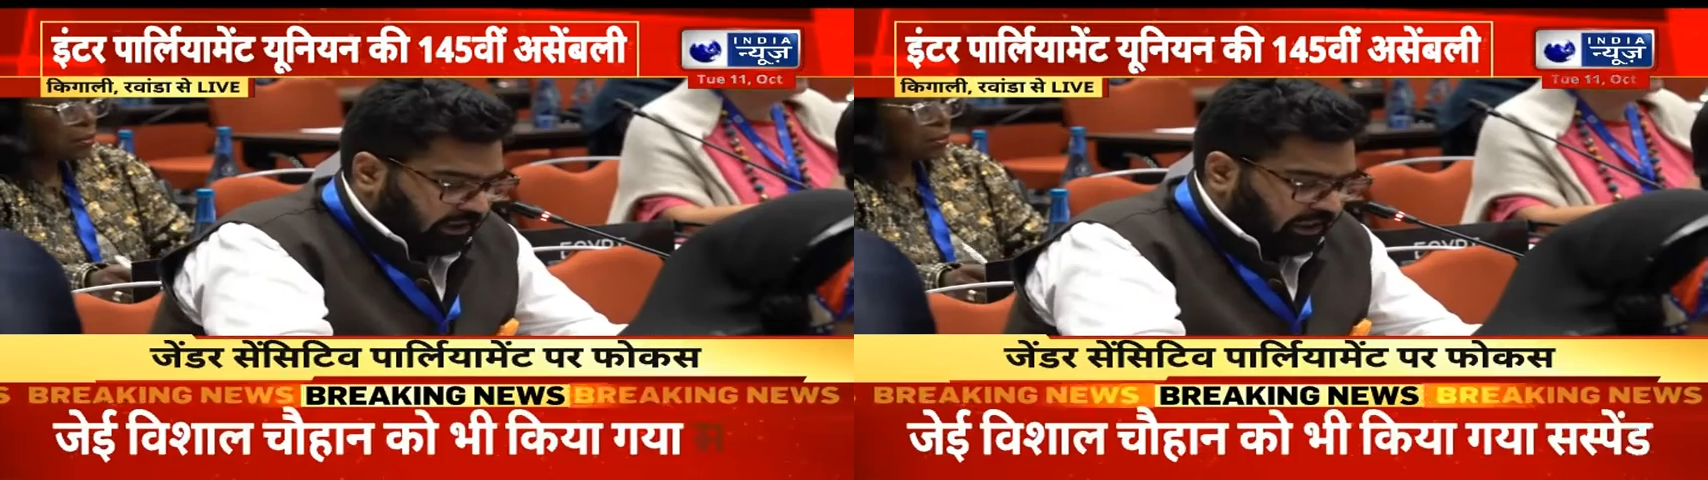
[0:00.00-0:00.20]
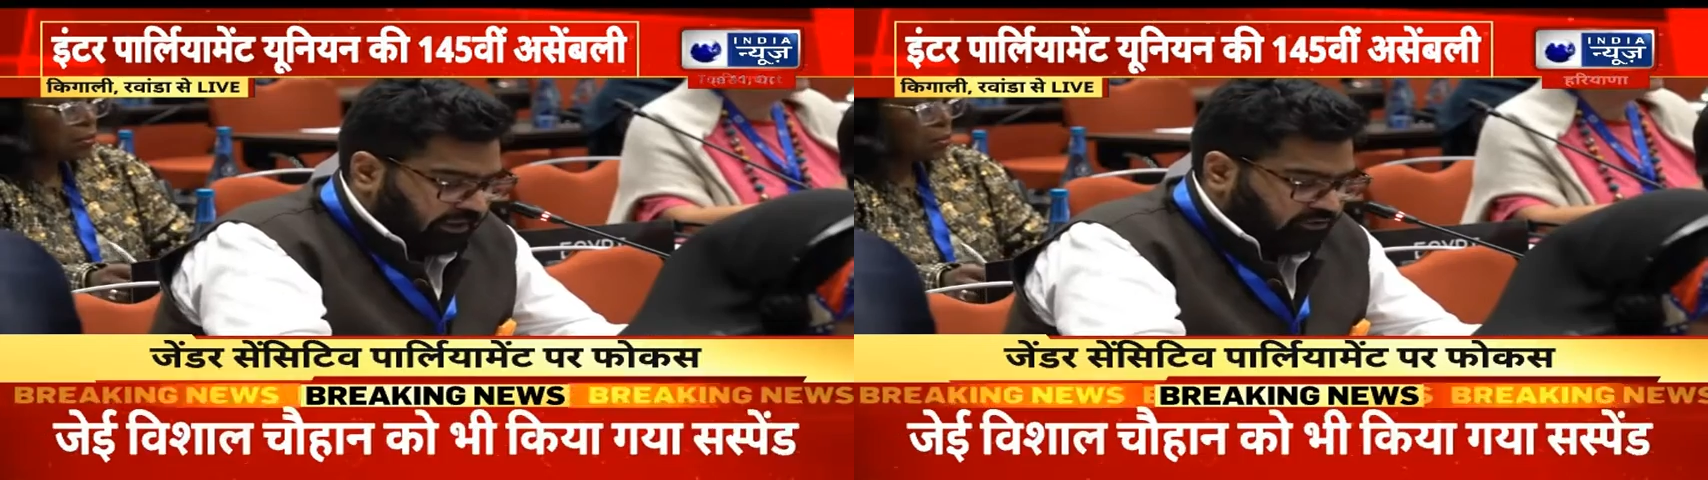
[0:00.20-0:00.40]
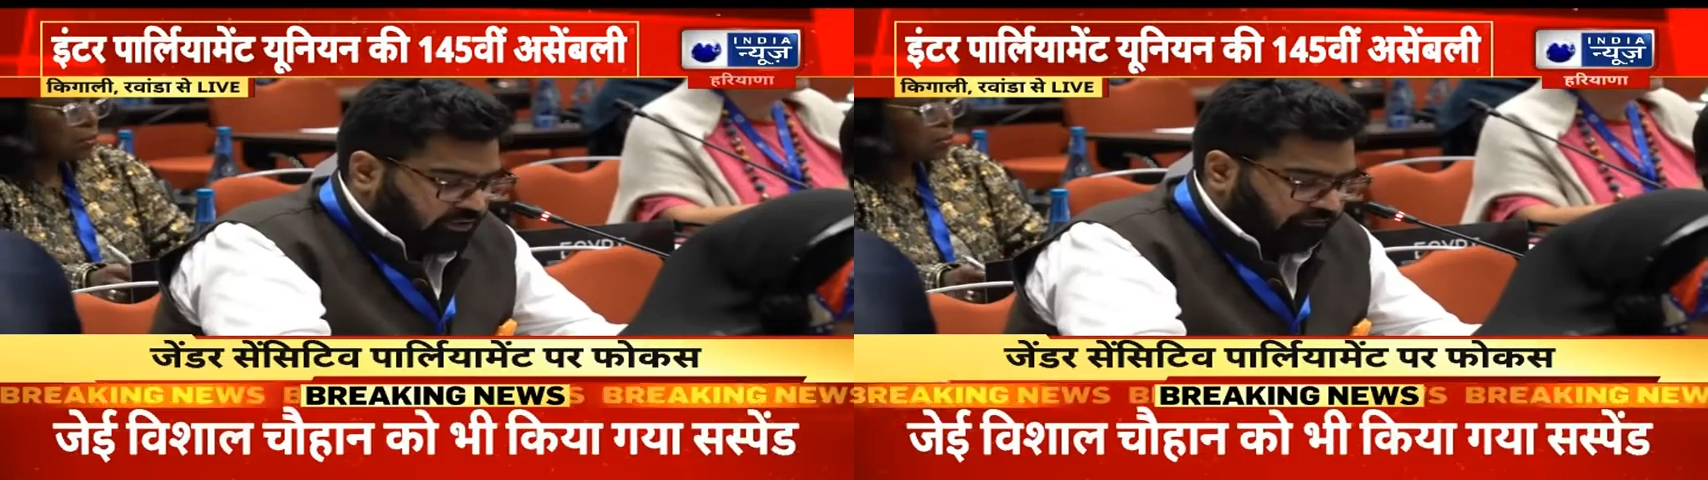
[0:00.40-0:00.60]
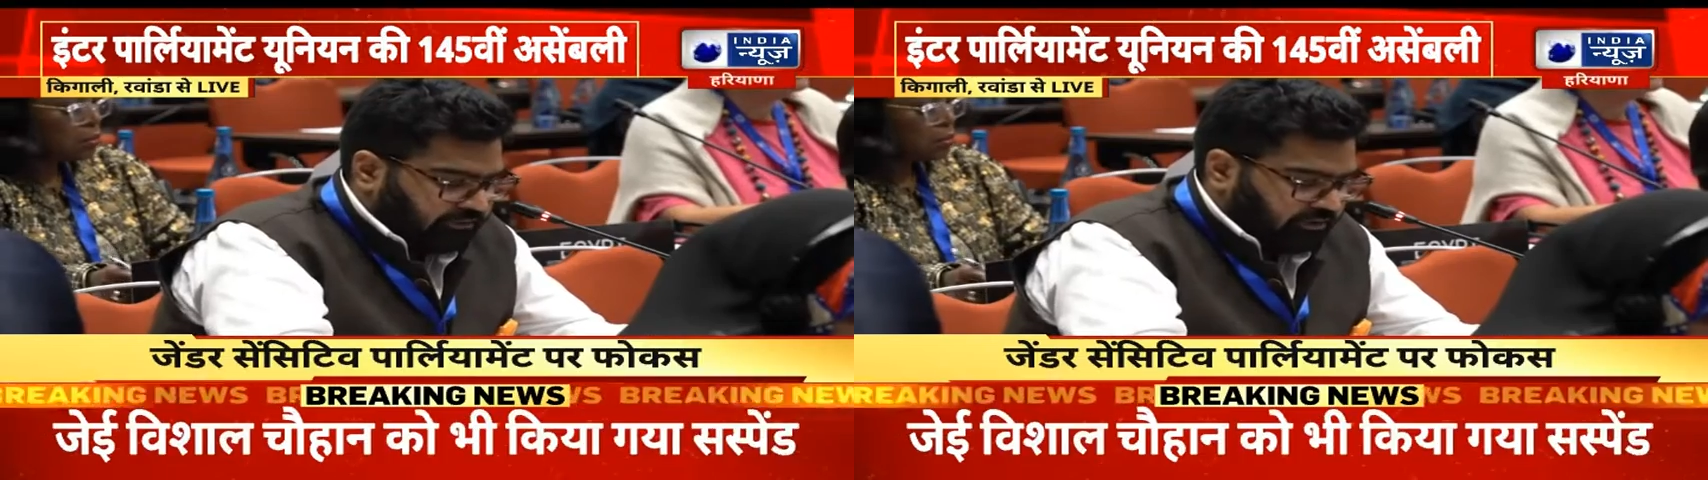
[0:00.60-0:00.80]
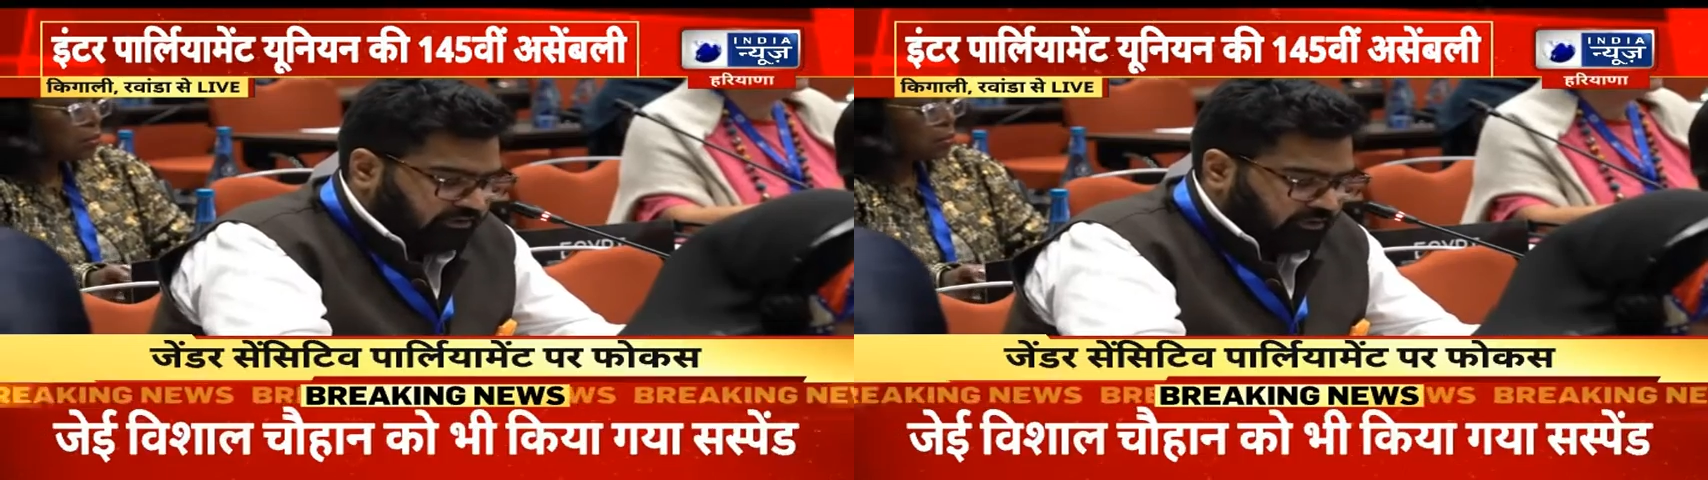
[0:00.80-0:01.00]
have
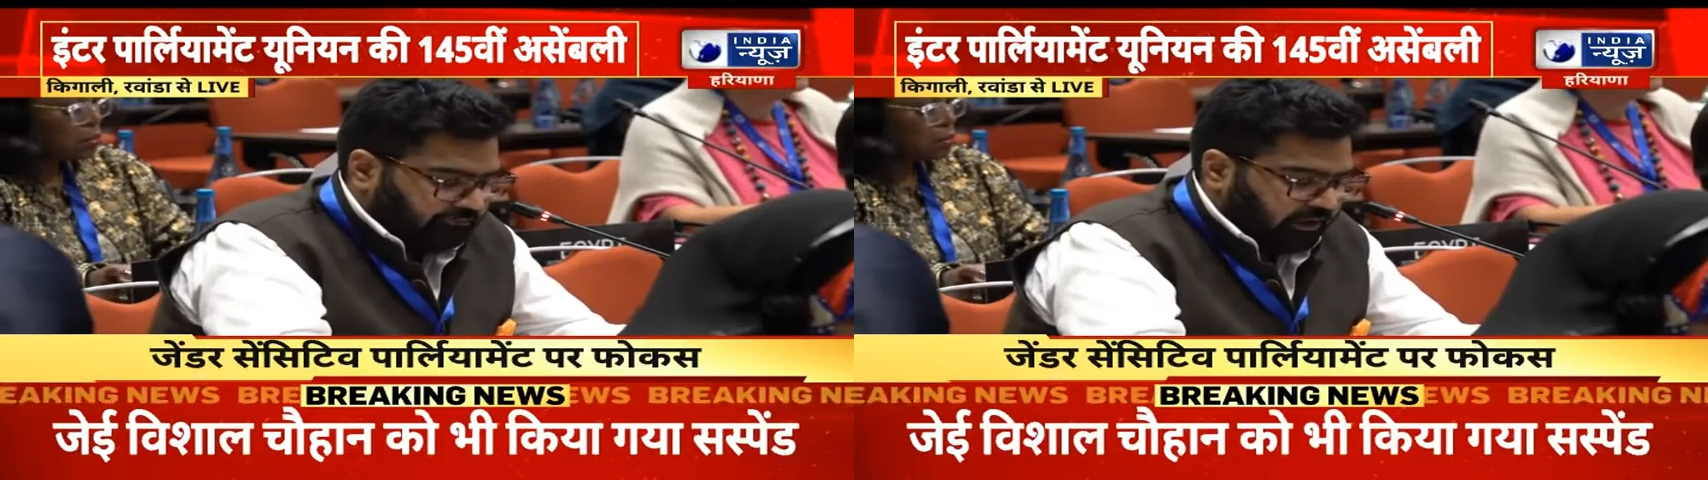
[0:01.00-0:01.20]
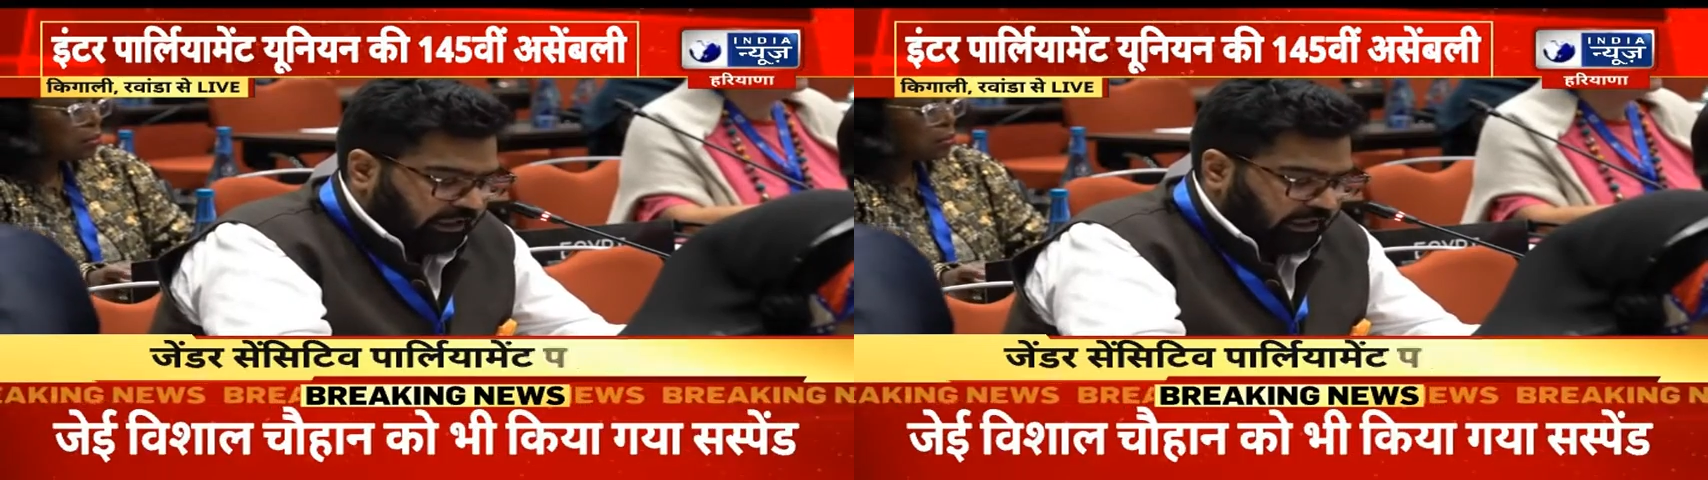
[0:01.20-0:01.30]
occupied the highest